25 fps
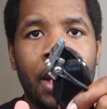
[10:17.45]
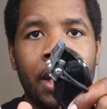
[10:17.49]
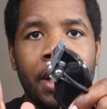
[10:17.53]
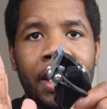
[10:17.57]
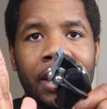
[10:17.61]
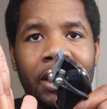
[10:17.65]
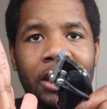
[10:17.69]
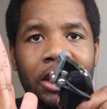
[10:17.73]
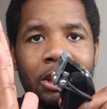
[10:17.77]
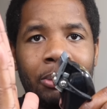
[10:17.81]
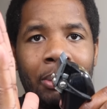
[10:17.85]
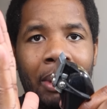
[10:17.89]

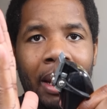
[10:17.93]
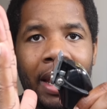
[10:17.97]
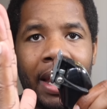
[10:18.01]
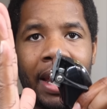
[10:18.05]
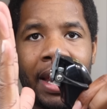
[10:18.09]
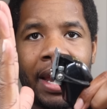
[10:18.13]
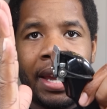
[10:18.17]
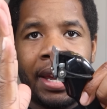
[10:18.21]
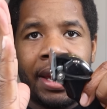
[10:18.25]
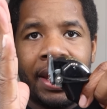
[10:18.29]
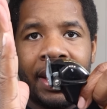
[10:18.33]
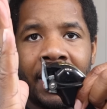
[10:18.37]
This is my
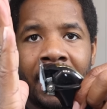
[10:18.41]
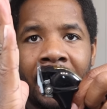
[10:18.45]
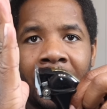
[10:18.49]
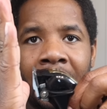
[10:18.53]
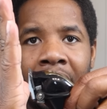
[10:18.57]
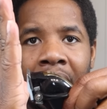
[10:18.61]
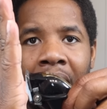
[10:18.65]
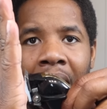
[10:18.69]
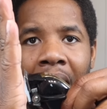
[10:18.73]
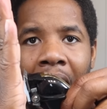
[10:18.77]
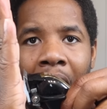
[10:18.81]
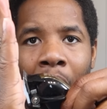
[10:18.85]
head.
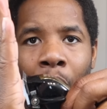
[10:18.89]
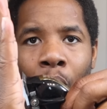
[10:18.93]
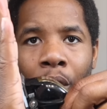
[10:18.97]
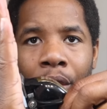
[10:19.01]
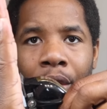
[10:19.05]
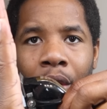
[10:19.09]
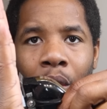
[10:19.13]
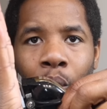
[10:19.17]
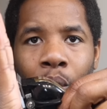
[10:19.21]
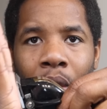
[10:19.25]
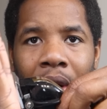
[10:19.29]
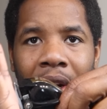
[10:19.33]
I
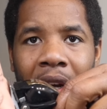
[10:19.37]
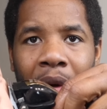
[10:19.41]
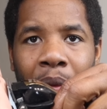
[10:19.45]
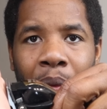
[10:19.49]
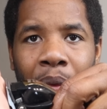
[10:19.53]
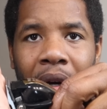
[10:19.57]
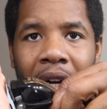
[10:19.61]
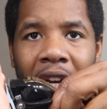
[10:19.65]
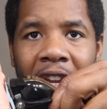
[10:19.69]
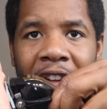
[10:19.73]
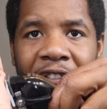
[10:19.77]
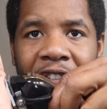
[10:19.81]
want to run it
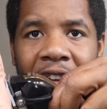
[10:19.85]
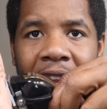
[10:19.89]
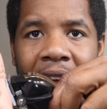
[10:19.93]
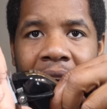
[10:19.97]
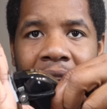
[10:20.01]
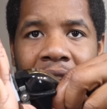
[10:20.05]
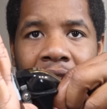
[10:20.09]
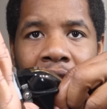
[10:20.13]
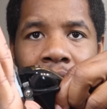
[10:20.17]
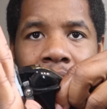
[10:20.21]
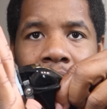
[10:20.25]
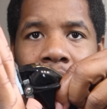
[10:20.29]
really
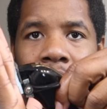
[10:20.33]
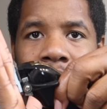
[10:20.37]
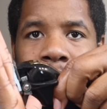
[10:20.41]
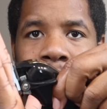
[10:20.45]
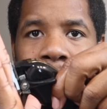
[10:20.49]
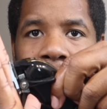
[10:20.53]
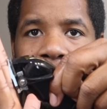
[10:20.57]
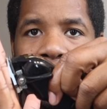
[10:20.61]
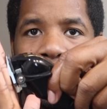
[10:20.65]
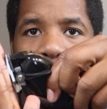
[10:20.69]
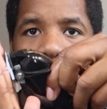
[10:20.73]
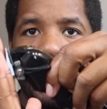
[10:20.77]
flat across
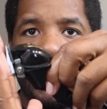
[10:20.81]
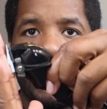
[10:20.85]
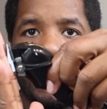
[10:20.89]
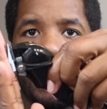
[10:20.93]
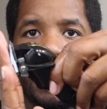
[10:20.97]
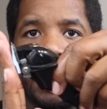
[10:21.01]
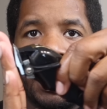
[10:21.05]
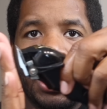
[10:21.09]
my head.